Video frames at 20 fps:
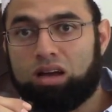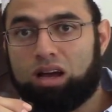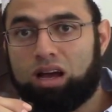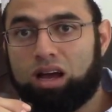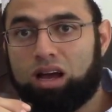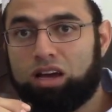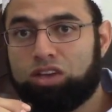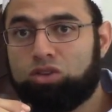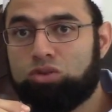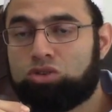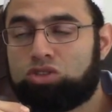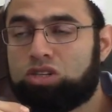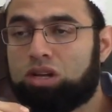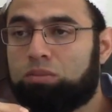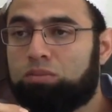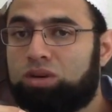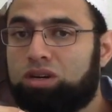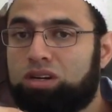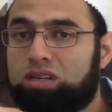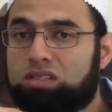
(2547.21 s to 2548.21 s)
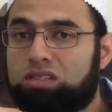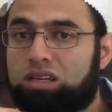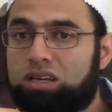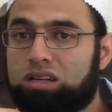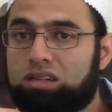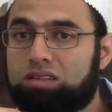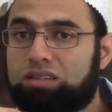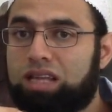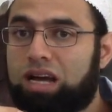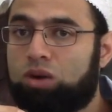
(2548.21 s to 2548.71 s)
a huge number is
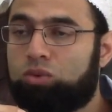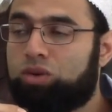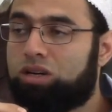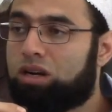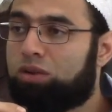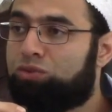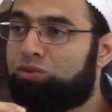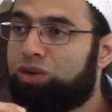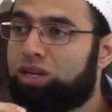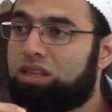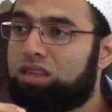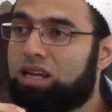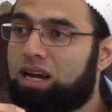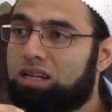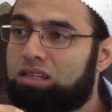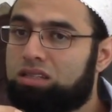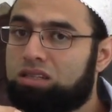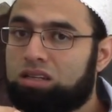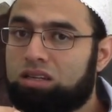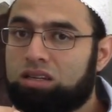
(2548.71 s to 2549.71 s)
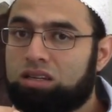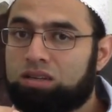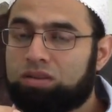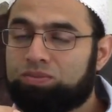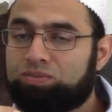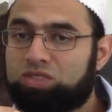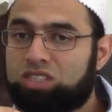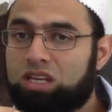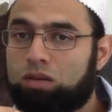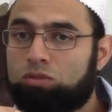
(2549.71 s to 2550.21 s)
killed. Now we're afraid that
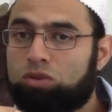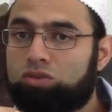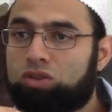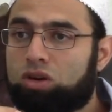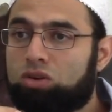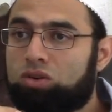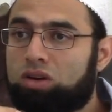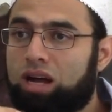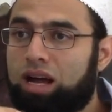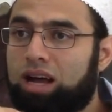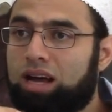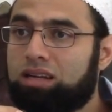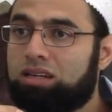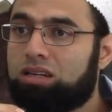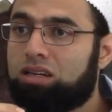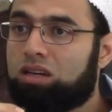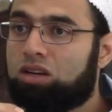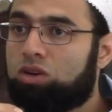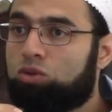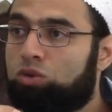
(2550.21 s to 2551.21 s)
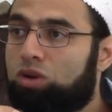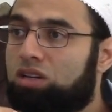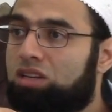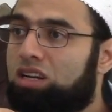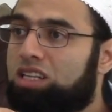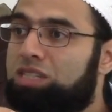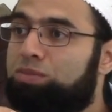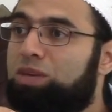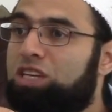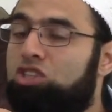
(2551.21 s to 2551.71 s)
some of the Quran will
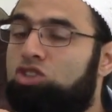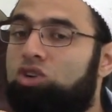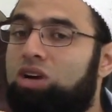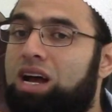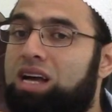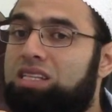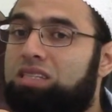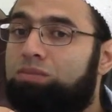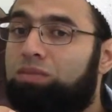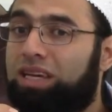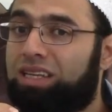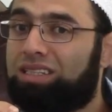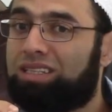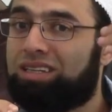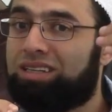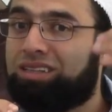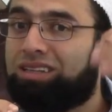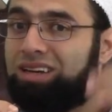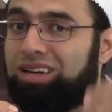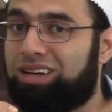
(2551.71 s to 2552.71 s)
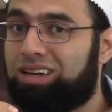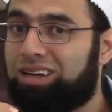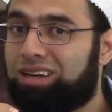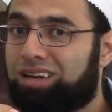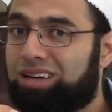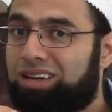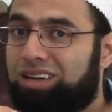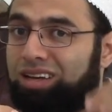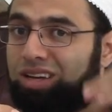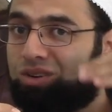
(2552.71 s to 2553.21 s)
not be transmitted, huh?